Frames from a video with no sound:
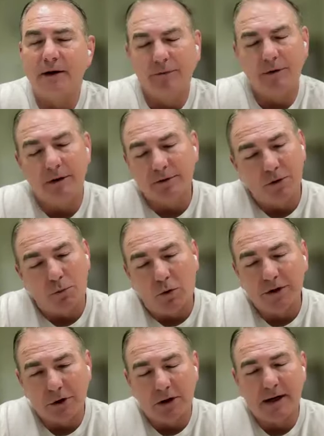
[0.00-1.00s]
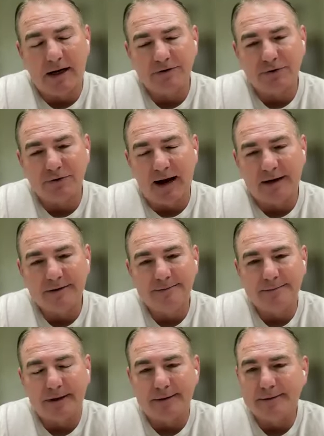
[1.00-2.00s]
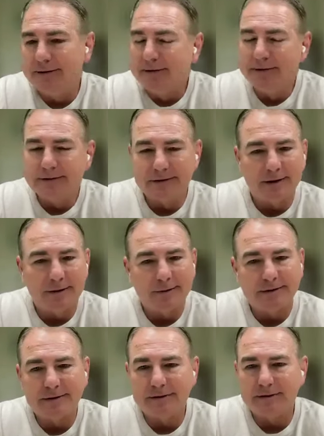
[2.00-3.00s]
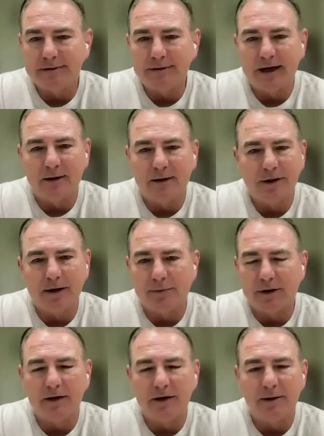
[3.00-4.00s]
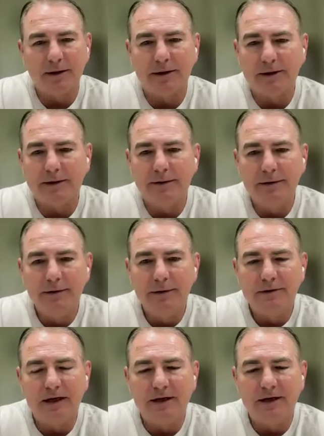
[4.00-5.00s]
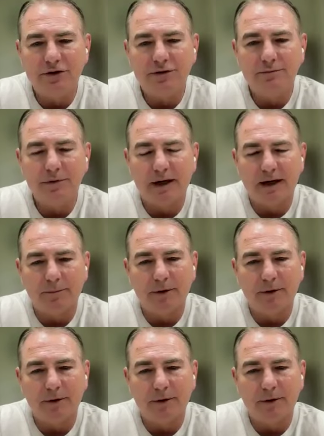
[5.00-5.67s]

Uh, every year is a one year contract, uh, so it's you got to be able to come in and teach.